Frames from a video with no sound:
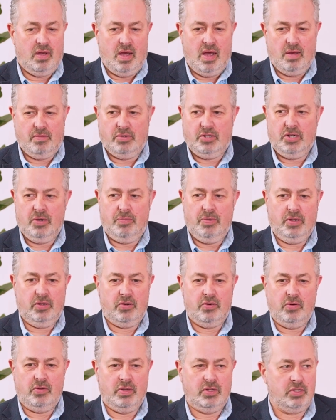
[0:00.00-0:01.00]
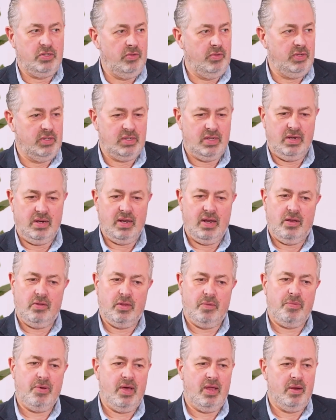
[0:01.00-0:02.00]
I'm shipping through the Suez Canal,
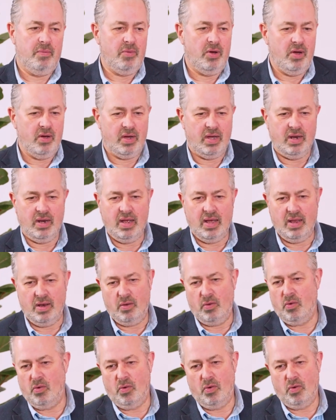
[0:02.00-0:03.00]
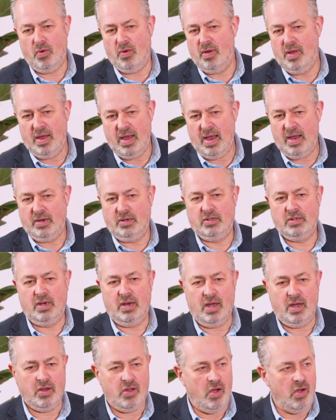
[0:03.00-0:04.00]
the Panama Canal, or actually
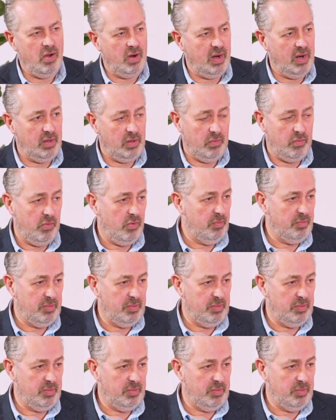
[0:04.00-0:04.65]
I can't get the raw